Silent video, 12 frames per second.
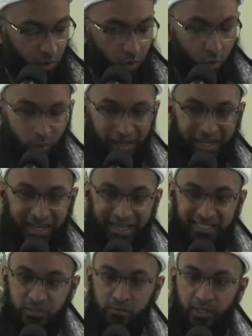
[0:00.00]
Wala
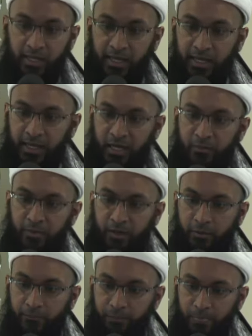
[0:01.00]
aswad ala
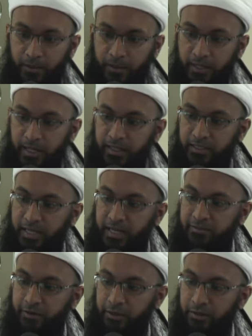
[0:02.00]
ahmar. And
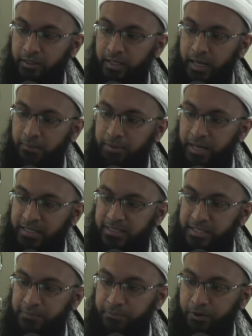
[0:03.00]
neither a
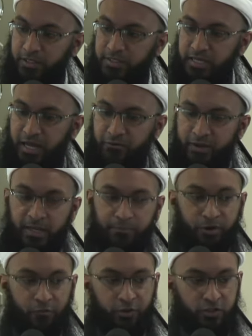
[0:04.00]
black-skinned person have any
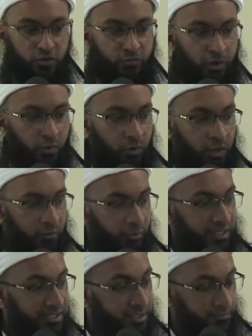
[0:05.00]
preference over a
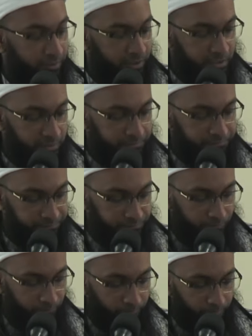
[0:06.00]
red-skinned person.
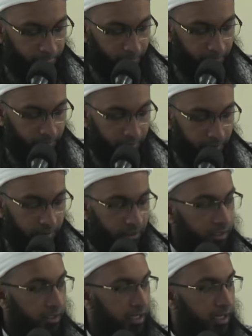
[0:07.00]

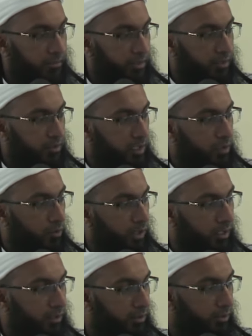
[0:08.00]
Illa bit
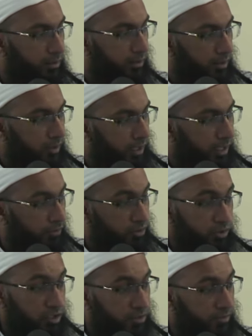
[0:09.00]
taqwa. And
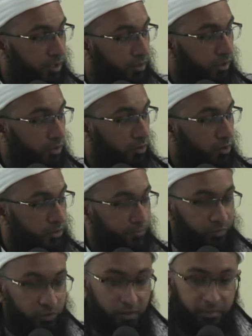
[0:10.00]
Rasulullah continues,
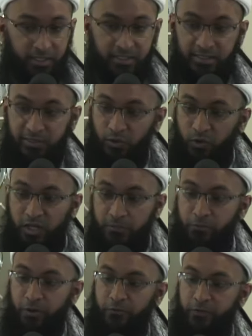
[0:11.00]
terminated that the only
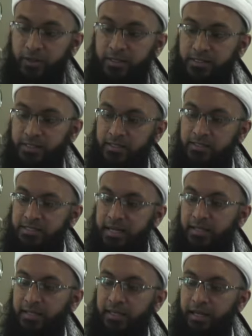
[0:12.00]
preference
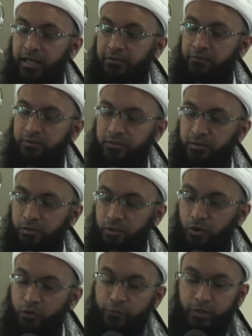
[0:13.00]
insan can have
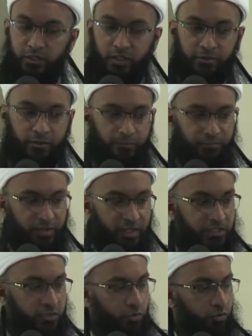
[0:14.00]
over another
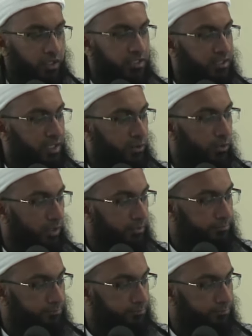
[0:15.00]
is due to his taqwa,